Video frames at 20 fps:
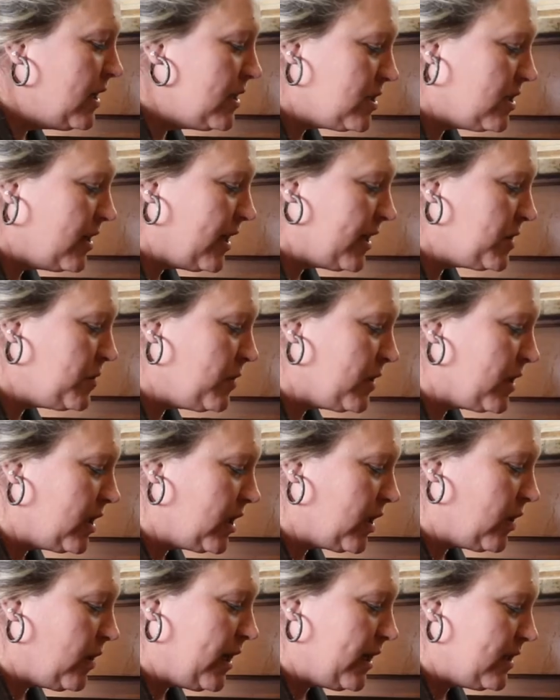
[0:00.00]
So next we're going
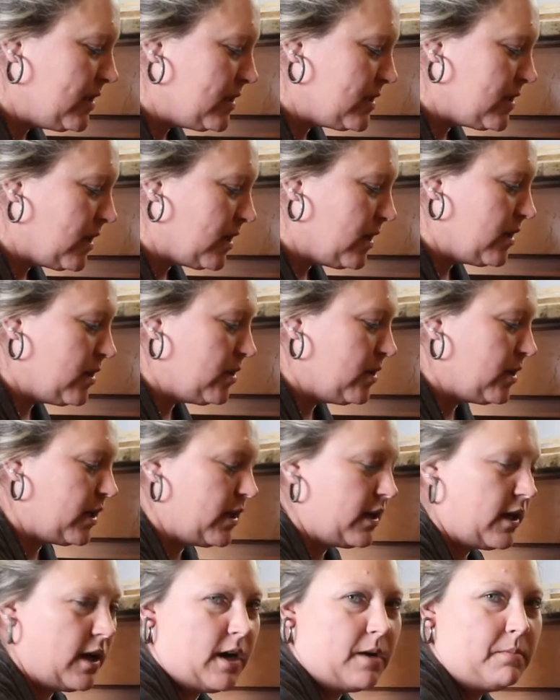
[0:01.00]
to go ahead and start
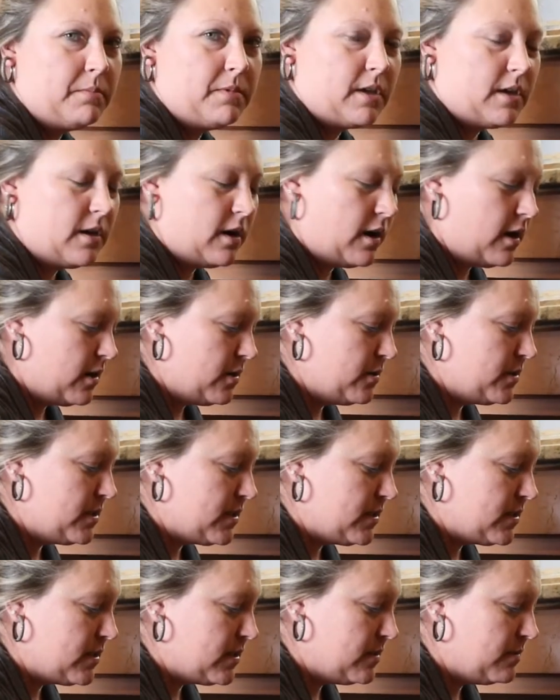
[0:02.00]
hooking up the RO
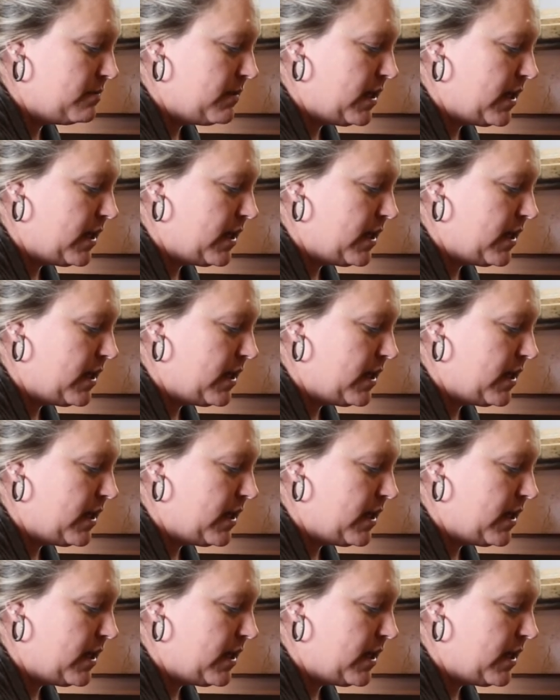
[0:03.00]
system